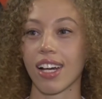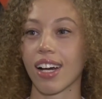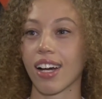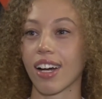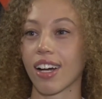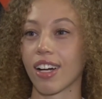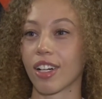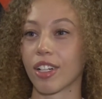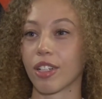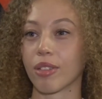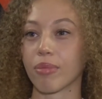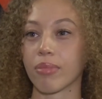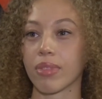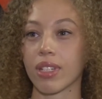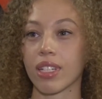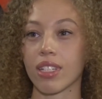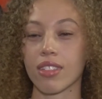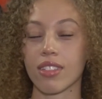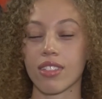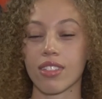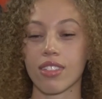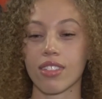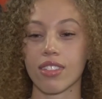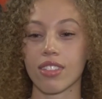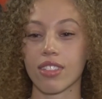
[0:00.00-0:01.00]

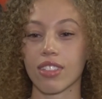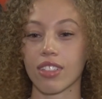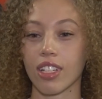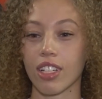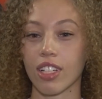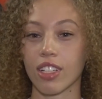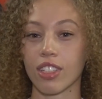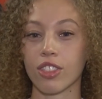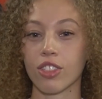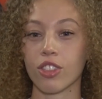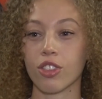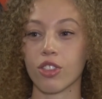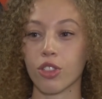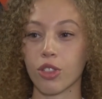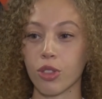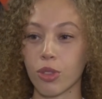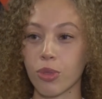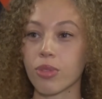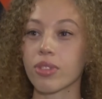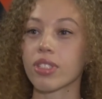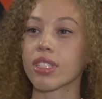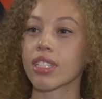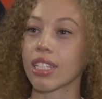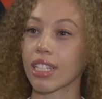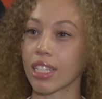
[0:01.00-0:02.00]
It's a
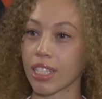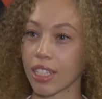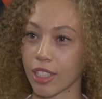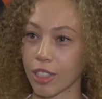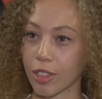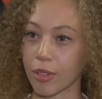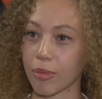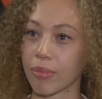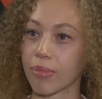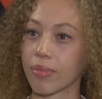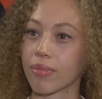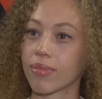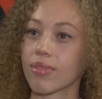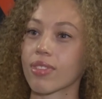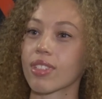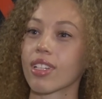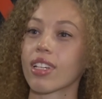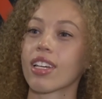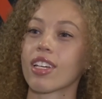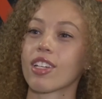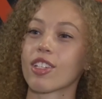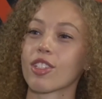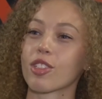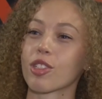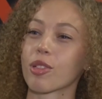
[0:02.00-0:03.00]
new team.
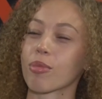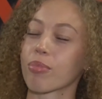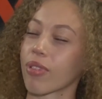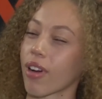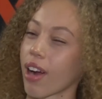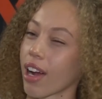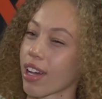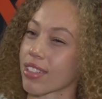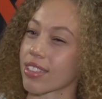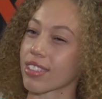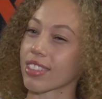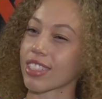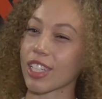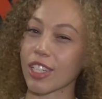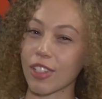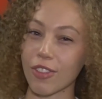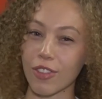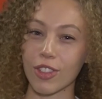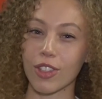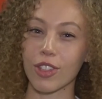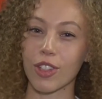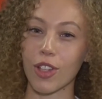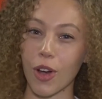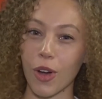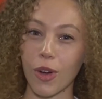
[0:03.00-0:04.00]
Surprisingly,
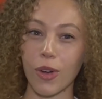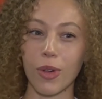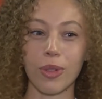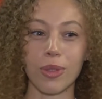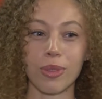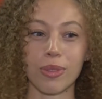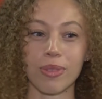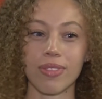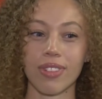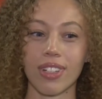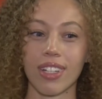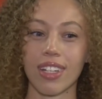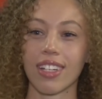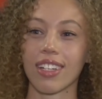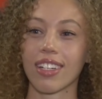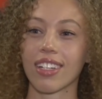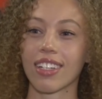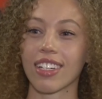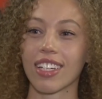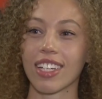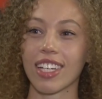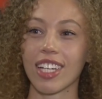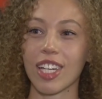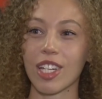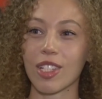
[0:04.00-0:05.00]
even though
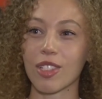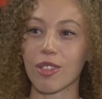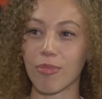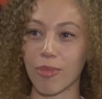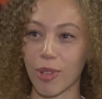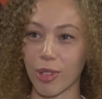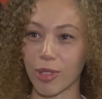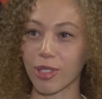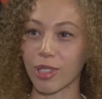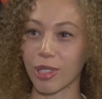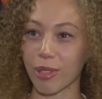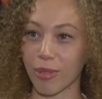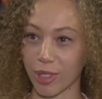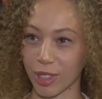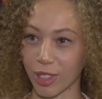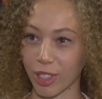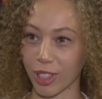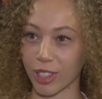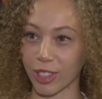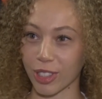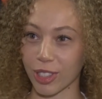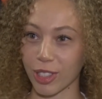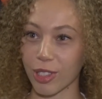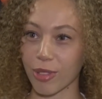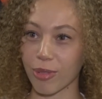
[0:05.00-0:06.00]
it's mostly
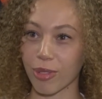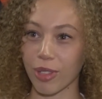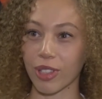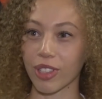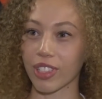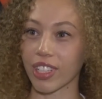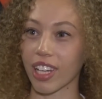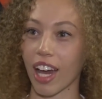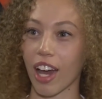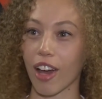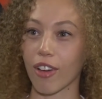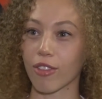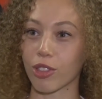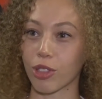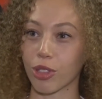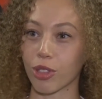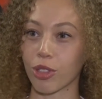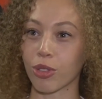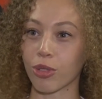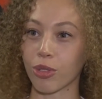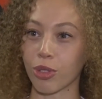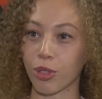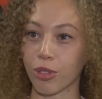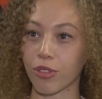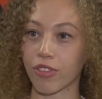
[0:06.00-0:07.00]
returners, we only have
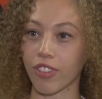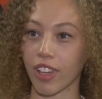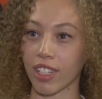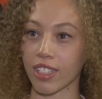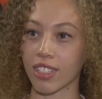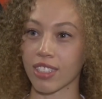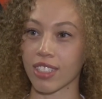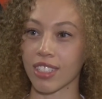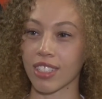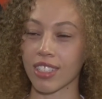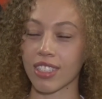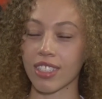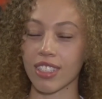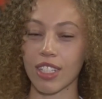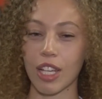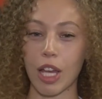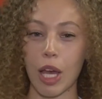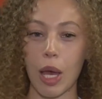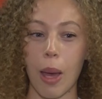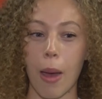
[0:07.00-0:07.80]
two new faces,